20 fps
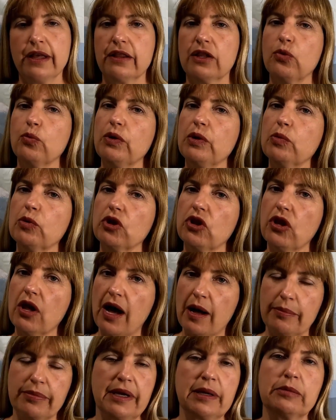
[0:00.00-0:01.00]
then we will
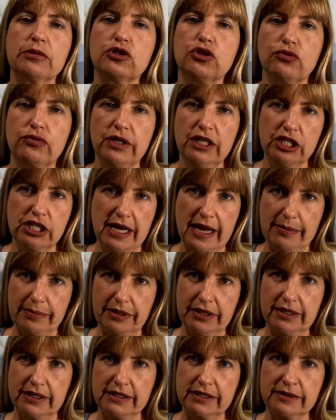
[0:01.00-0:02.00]
not be able to reach
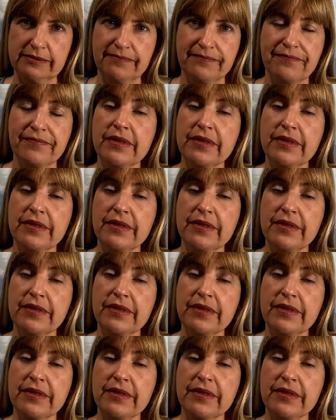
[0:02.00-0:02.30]
happiness.